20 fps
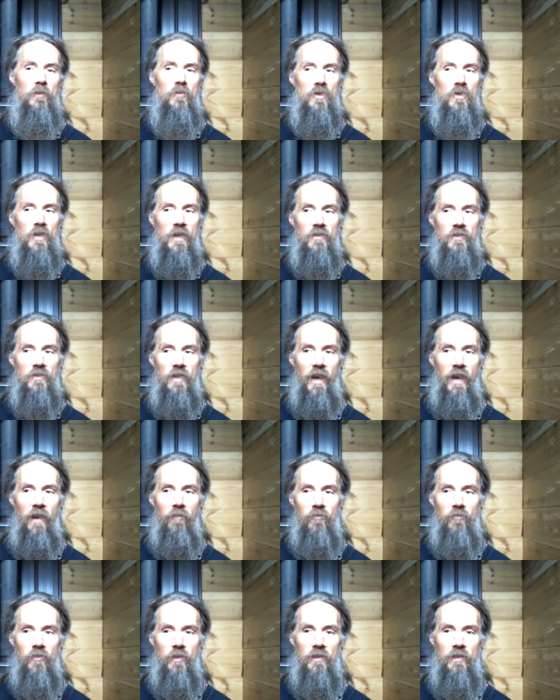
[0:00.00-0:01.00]
you chase
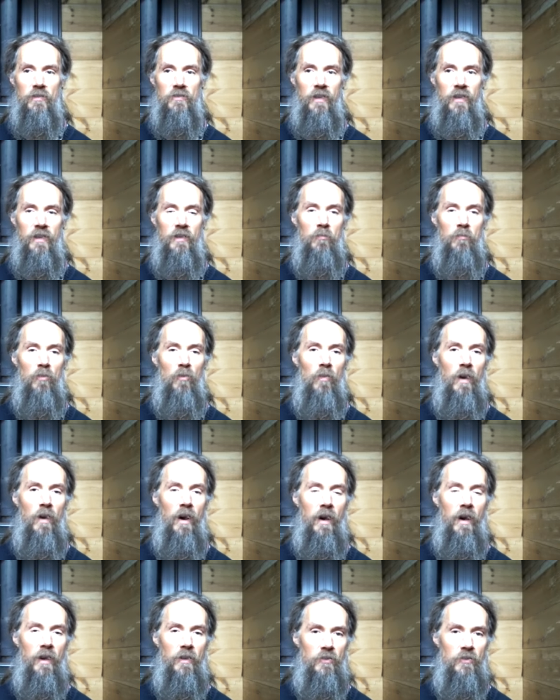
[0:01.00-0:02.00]
after it. It's like a
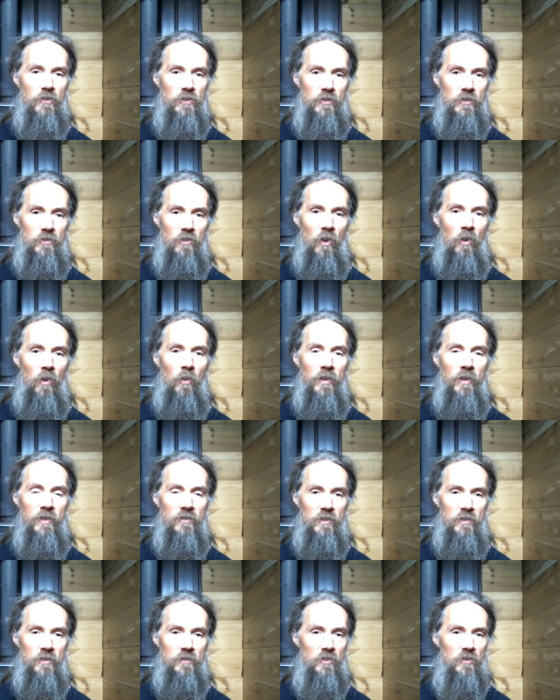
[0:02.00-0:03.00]
mirage. It's
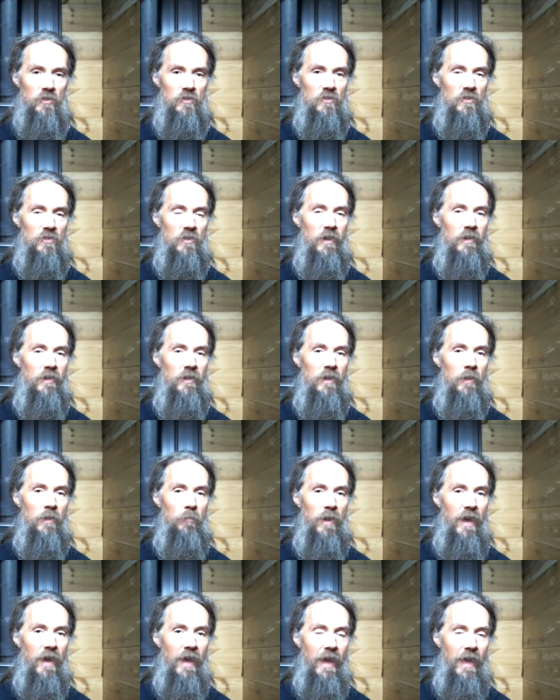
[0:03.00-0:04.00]
always uh, just slightly
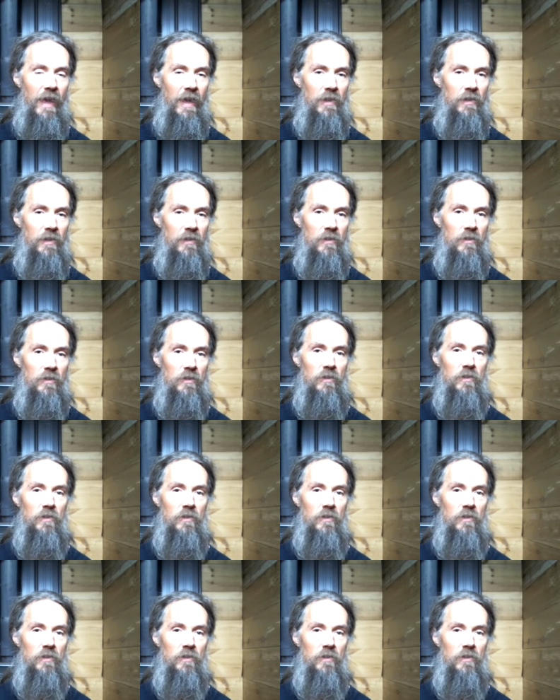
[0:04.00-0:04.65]
up ahead.